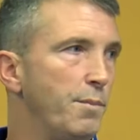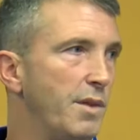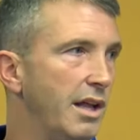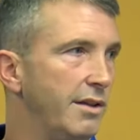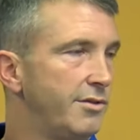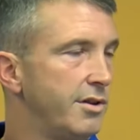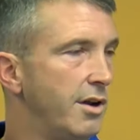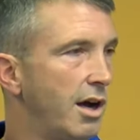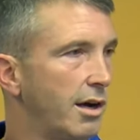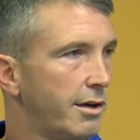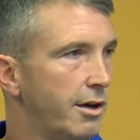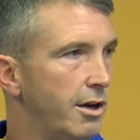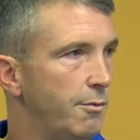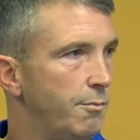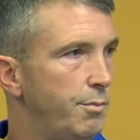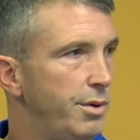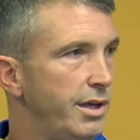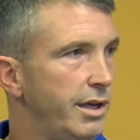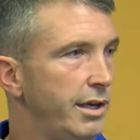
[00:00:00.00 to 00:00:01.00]
It's not going to
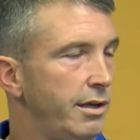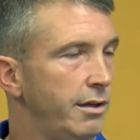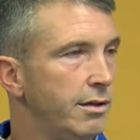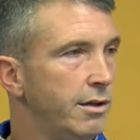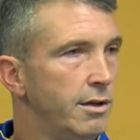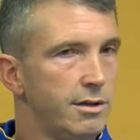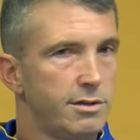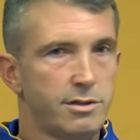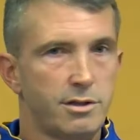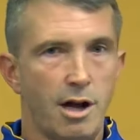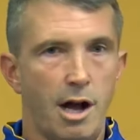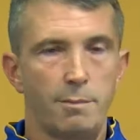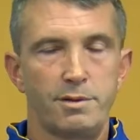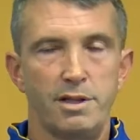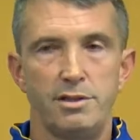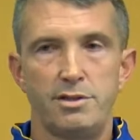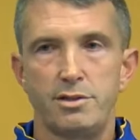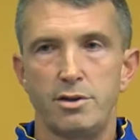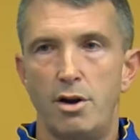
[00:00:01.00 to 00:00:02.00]
be stopped
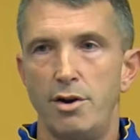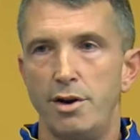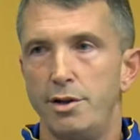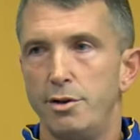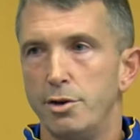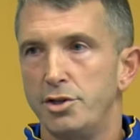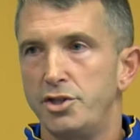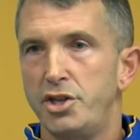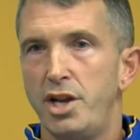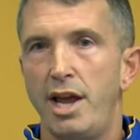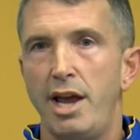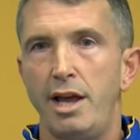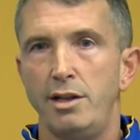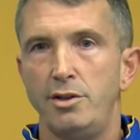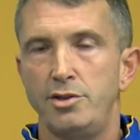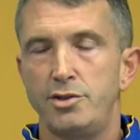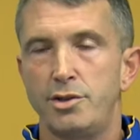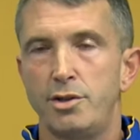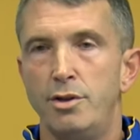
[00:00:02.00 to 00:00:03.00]
and started or
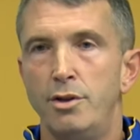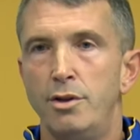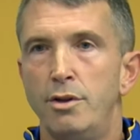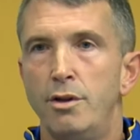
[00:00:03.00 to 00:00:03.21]
changed